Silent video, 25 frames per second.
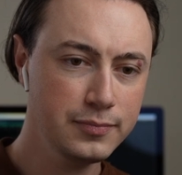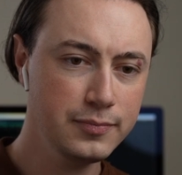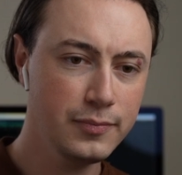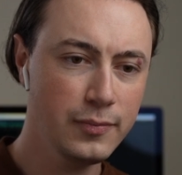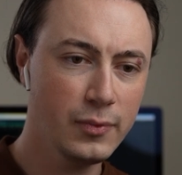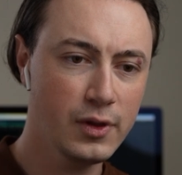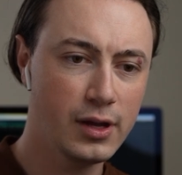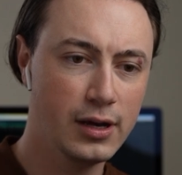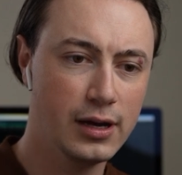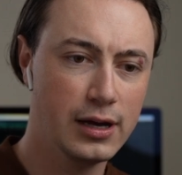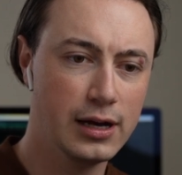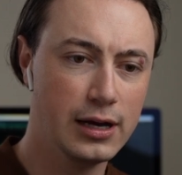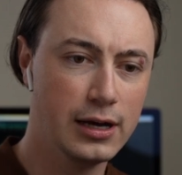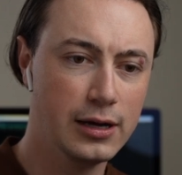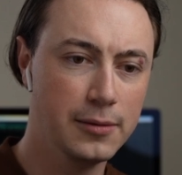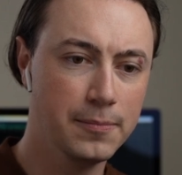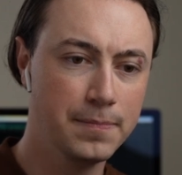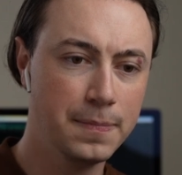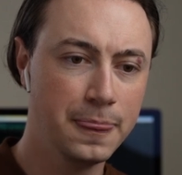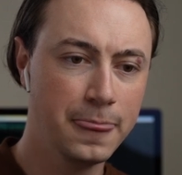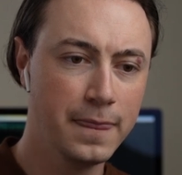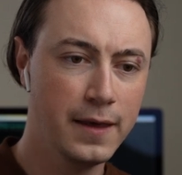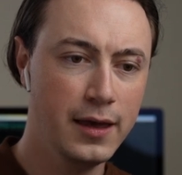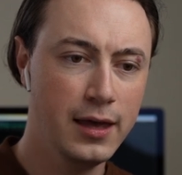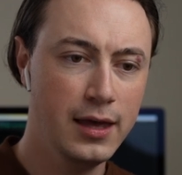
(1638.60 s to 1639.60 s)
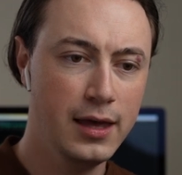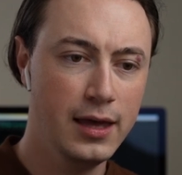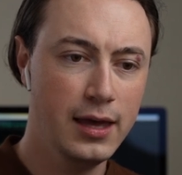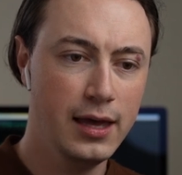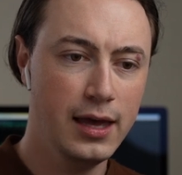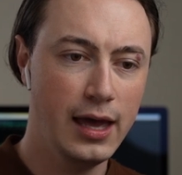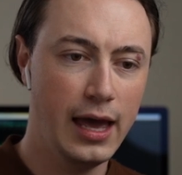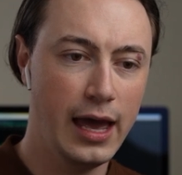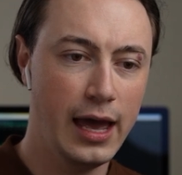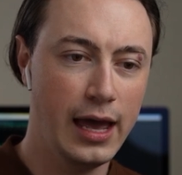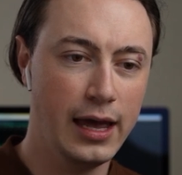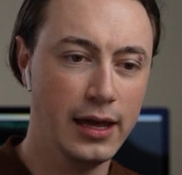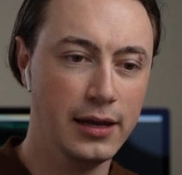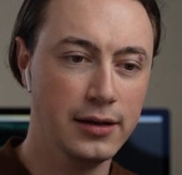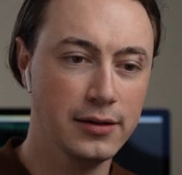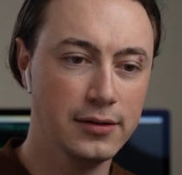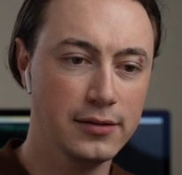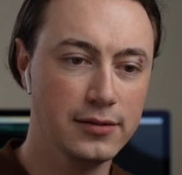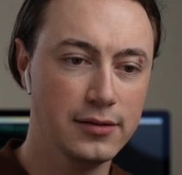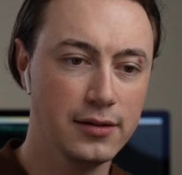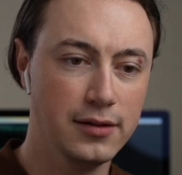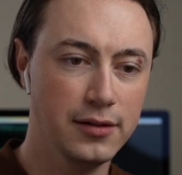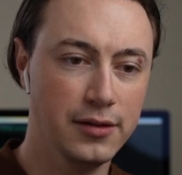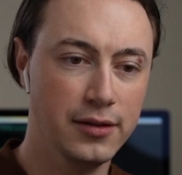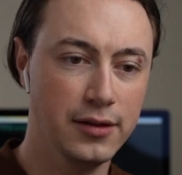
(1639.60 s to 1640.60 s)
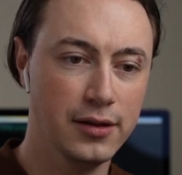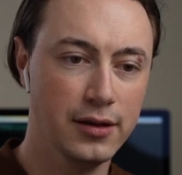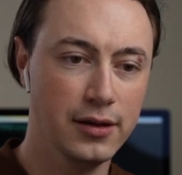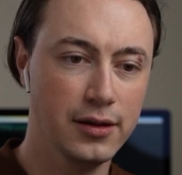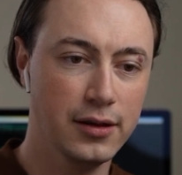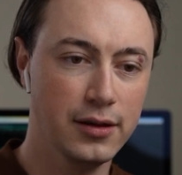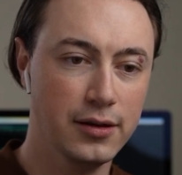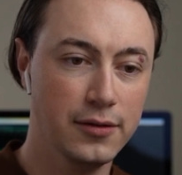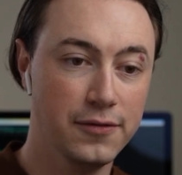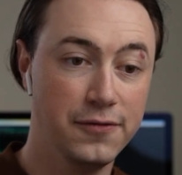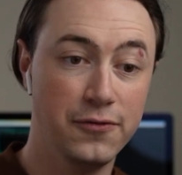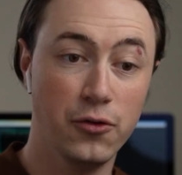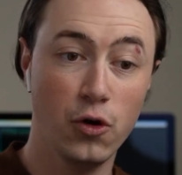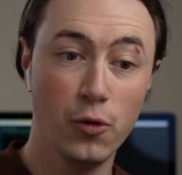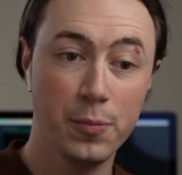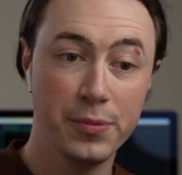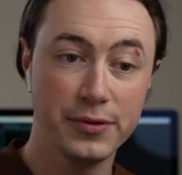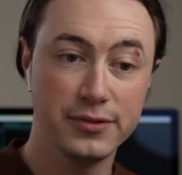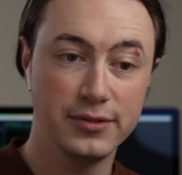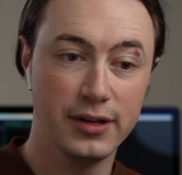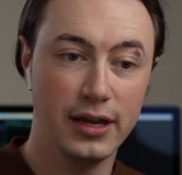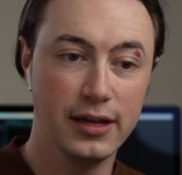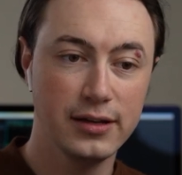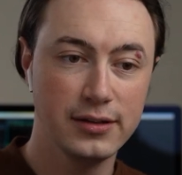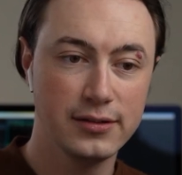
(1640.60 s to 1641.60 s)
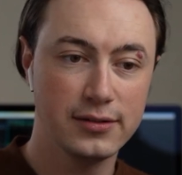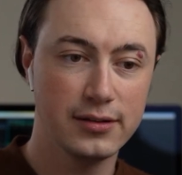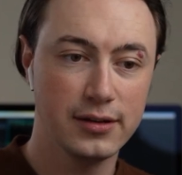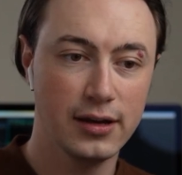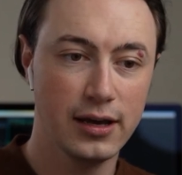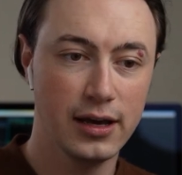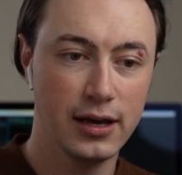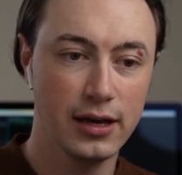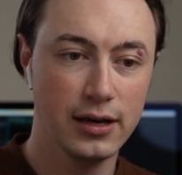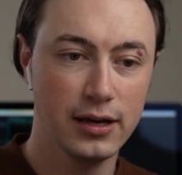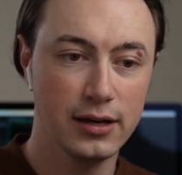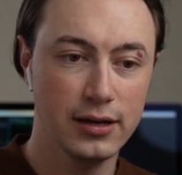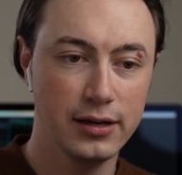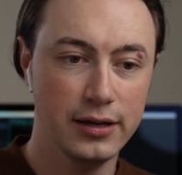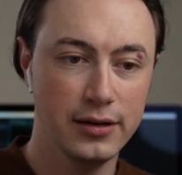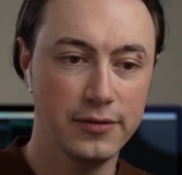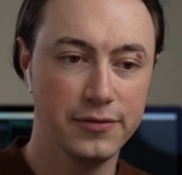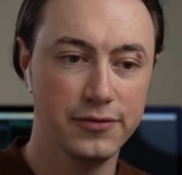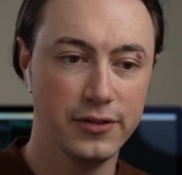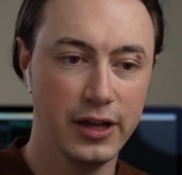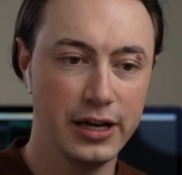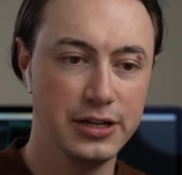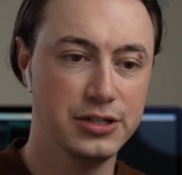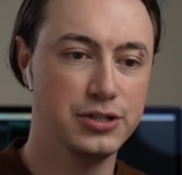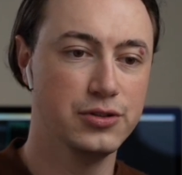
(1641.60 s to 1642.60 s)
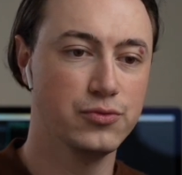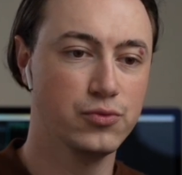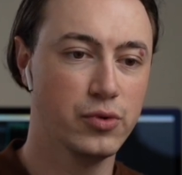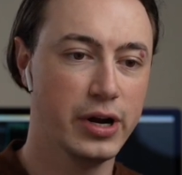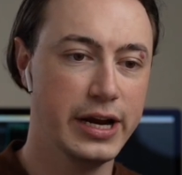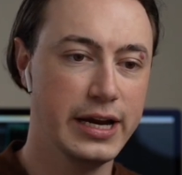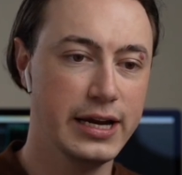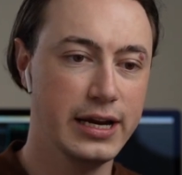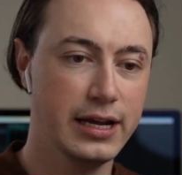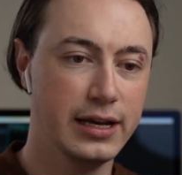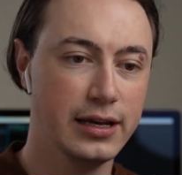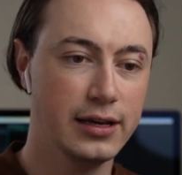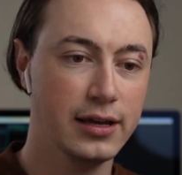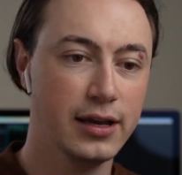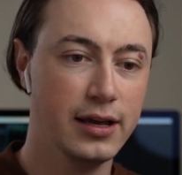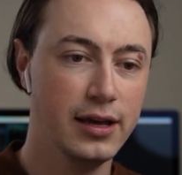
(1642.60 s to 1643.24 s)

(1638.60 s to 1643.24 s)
And the 4% inflation reading